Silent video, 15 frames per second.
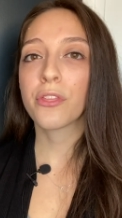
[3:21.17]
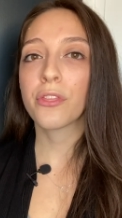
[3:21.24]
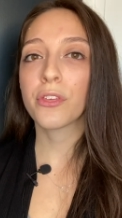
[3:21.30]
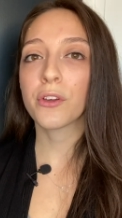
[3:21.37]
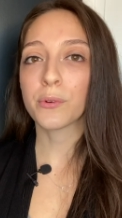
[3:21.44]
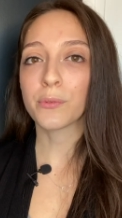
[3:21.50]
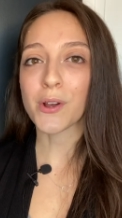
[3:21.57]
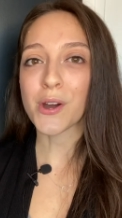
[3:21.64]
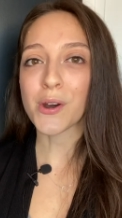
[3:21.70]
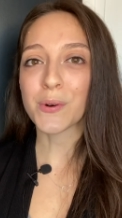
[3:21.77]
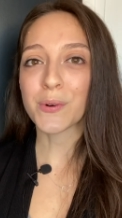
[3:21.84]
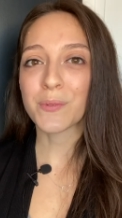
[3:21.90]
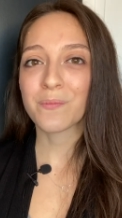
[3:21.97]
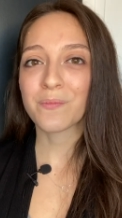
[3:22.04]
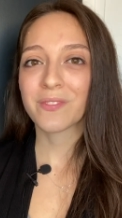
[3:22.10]

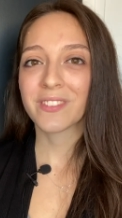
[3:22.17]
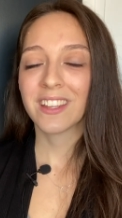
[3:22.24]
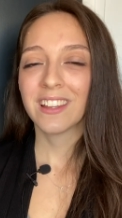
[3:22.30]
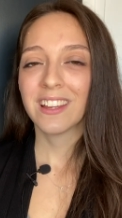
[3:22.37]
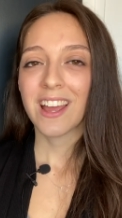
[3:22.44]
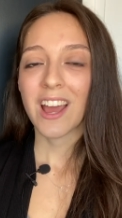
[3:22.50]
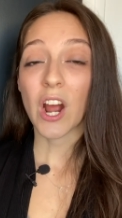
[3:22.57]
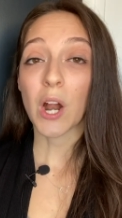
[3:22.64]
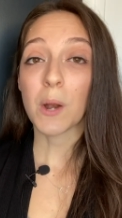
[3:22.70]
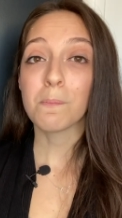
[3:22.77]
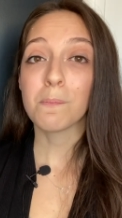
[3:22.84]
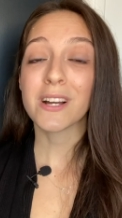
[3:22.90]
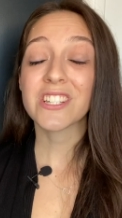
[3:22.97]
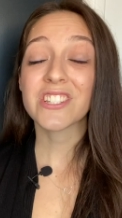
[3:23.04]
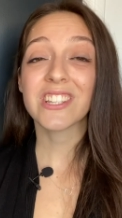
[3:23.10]
thorough, are
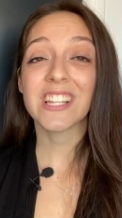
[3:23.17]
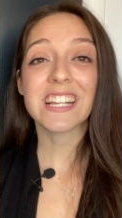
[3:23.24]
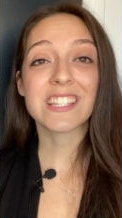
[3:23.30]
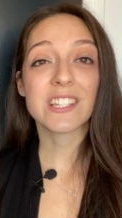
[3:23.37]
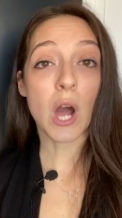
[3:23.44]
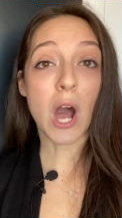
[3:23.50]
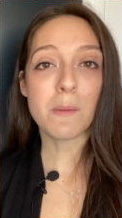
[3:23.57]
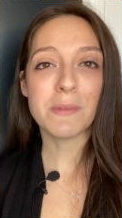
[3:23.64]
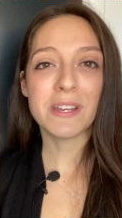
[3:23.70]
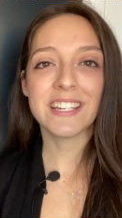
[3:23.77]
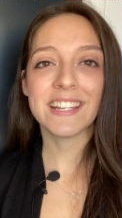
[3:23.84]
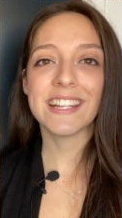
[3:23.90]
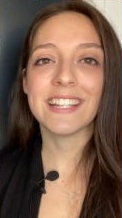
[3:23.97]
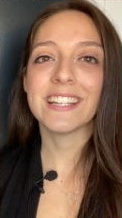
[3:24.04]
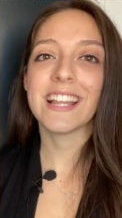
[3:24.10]
much less common
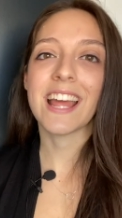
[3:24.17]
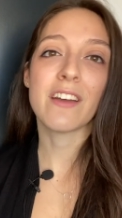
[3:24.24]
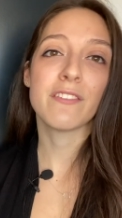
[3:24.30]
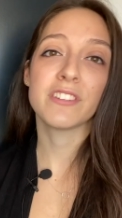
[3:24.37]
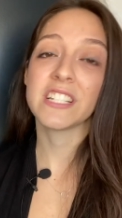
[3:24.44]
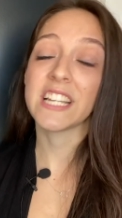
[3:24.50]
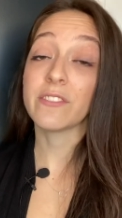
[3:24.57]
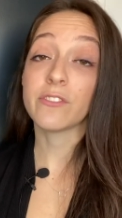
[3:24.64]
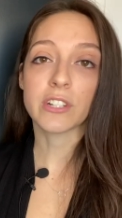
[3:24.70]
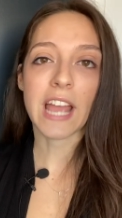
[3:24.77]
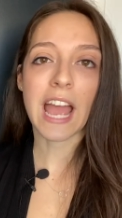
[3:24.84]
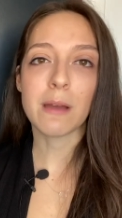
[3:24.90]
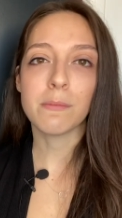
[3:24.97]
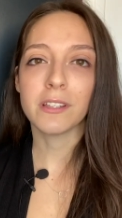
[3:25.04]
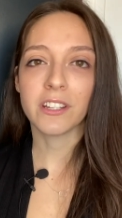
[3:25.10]
in everyday
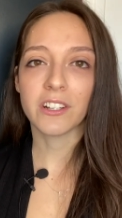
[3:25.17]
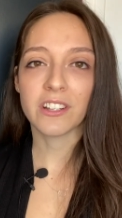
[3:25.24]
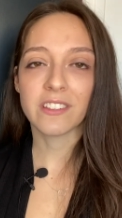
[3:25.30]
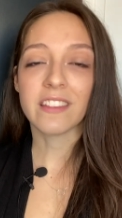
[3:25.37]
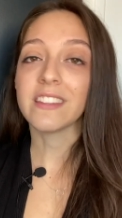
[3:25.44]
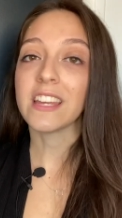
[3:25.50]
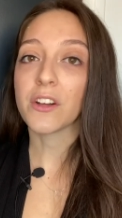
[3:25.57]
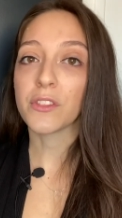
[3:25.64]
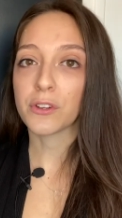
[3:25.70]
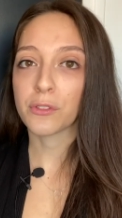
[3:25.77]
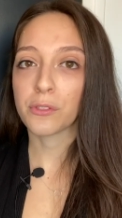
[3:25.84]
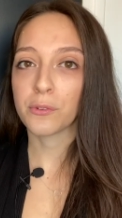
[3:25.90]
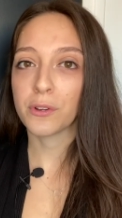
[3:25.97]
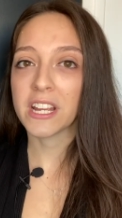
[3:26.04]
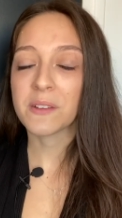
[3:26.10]
vocabulary than the other
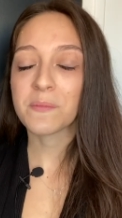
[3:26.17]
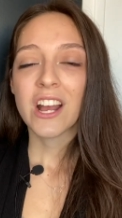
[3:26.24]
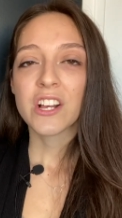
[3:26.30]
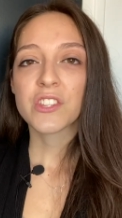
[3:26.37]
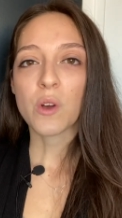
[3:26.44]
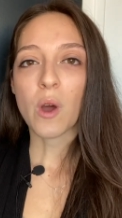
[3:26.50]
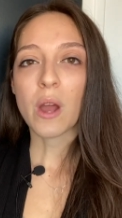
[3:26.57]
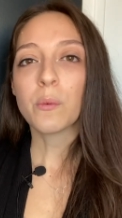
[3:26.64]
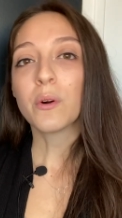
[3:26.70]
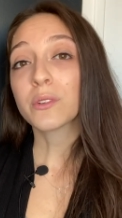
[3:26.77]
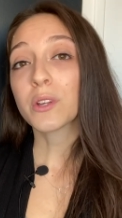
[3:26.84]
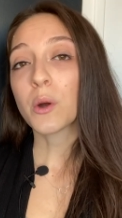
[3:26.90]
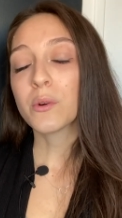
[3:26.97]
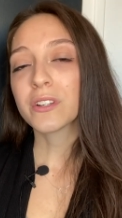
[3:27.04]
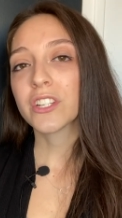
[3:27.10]
three, so I
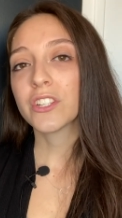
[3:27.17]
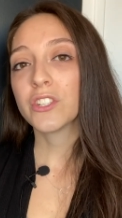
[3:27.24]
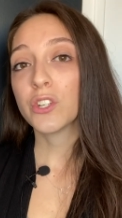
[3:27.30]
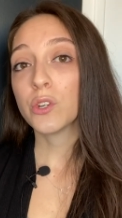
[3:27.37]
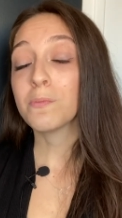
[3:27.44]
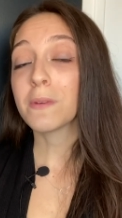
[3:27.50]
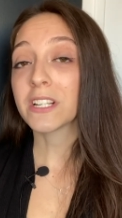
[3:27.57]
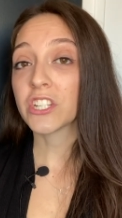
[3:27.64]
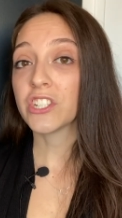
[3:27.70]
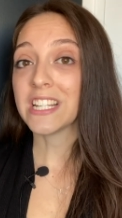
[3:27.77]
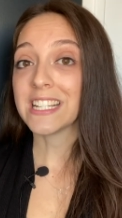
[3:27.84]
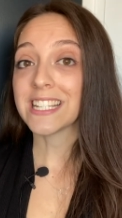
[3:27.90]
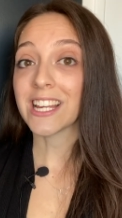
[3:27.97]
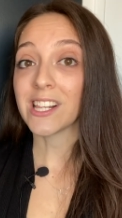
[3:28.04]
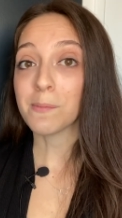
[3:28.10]
won't go into too much
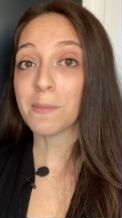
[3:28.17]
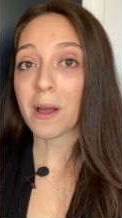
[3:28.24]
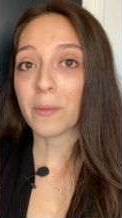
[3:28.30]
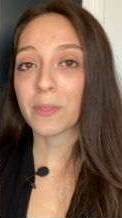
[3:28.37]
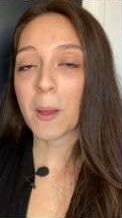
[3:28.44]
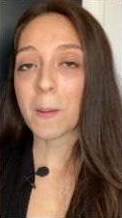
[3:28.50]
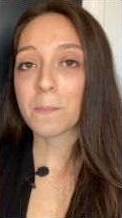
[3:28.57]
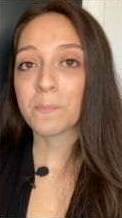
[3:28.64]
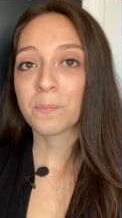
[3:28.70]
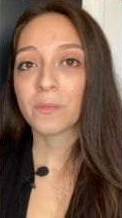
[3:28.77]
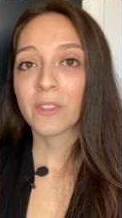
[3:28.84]
detail about them.